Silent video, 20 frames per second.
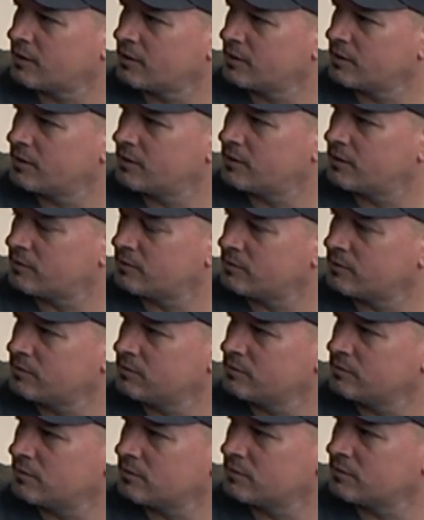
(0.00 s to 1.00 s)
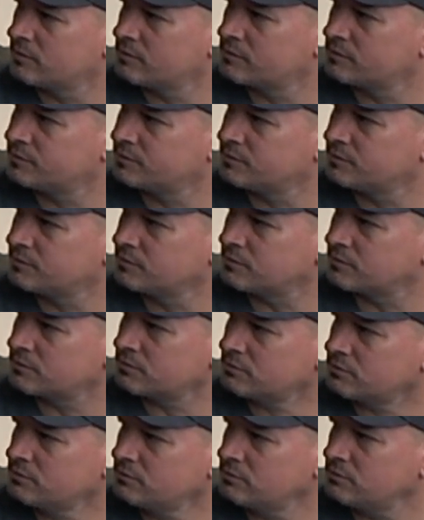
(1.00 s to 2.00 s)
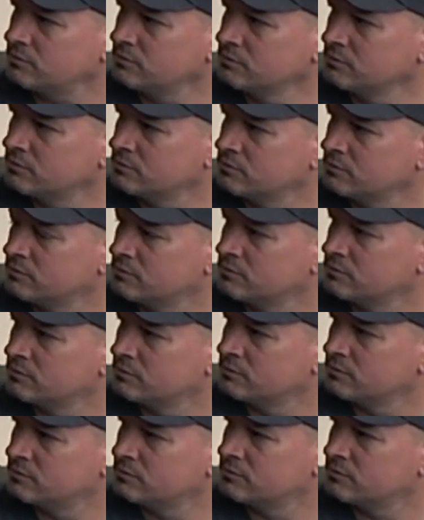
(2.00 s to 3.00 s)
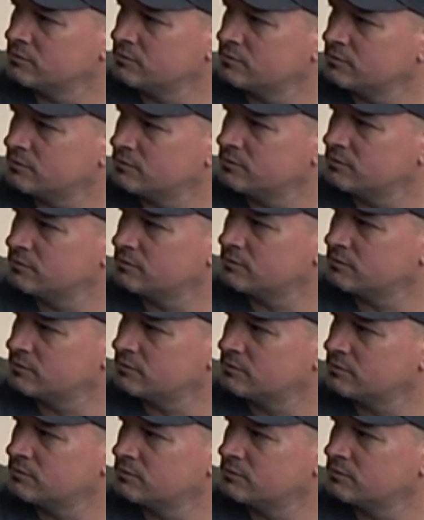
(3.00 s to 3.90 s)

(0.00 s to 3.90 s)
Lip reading: This person isn't speaking.